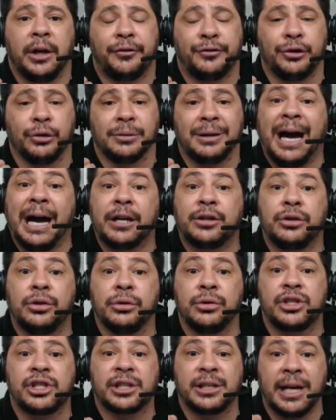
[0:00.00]
if you like
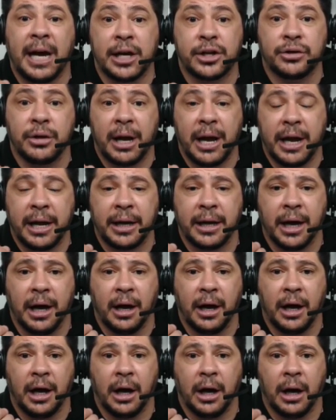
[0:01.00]
to schedule
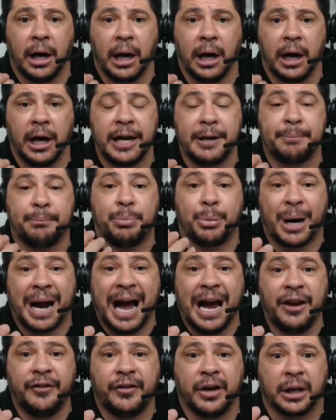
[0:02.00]
a
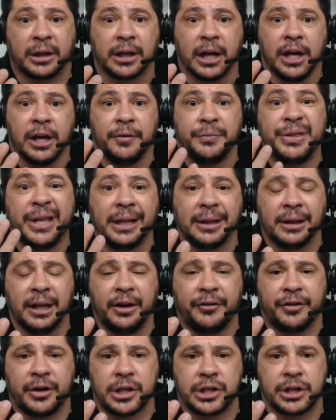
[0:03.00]
private
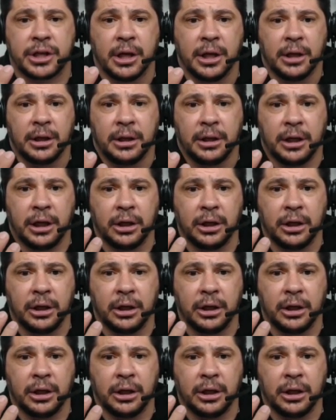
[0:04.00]
deliverance,